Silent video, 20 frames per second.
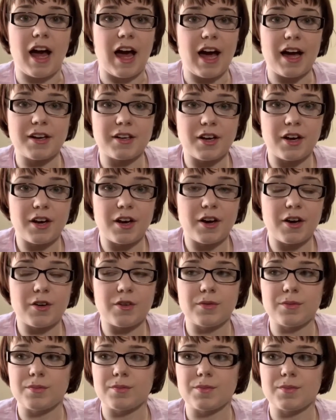I know,
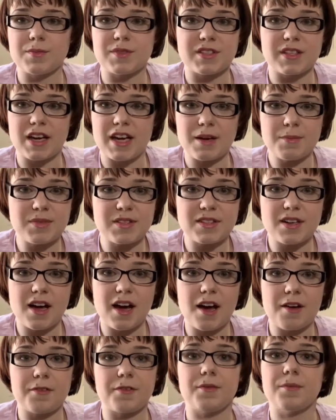same
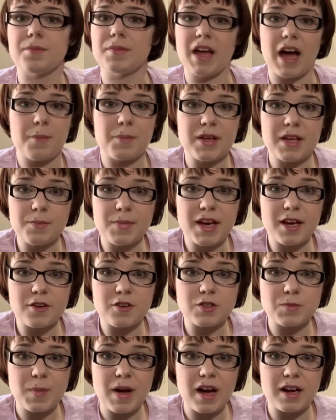stuff, not being paid
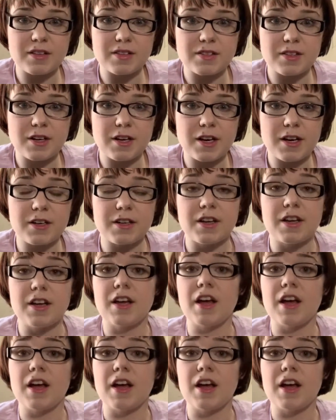or sponsored.